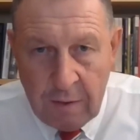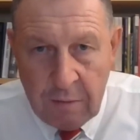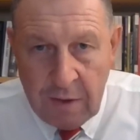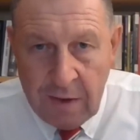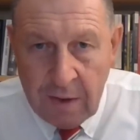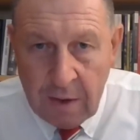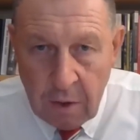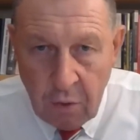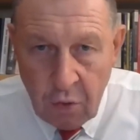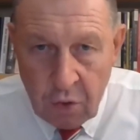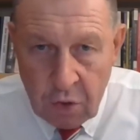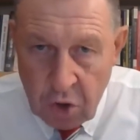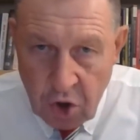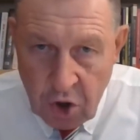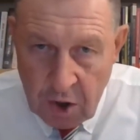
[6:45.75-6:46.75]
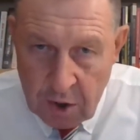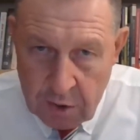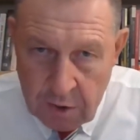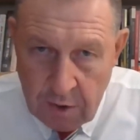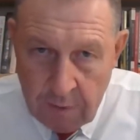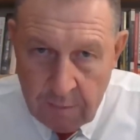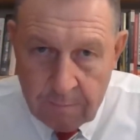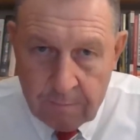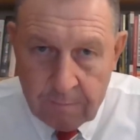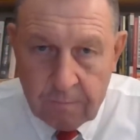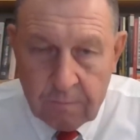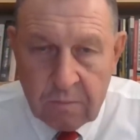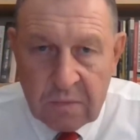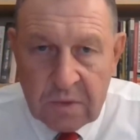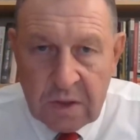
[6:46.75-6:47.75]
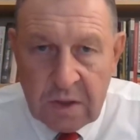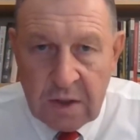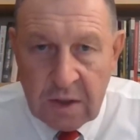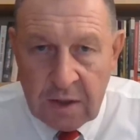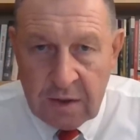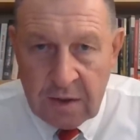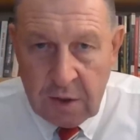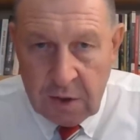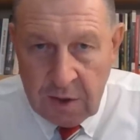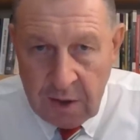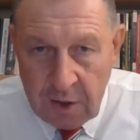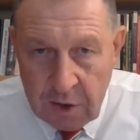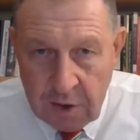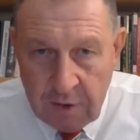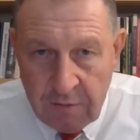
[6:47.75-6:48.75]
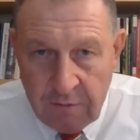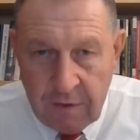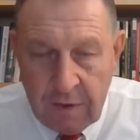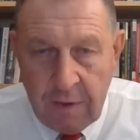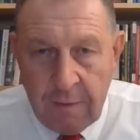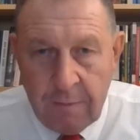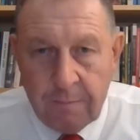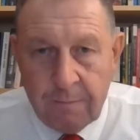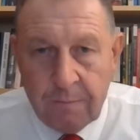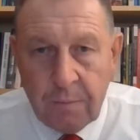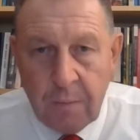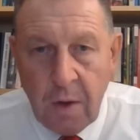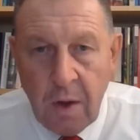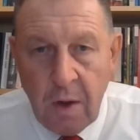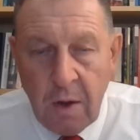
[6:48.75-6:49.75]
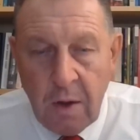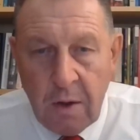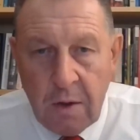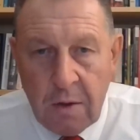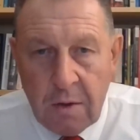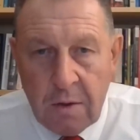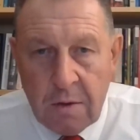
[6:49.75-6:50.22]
The sixth thesis. When did preparations for this war begin?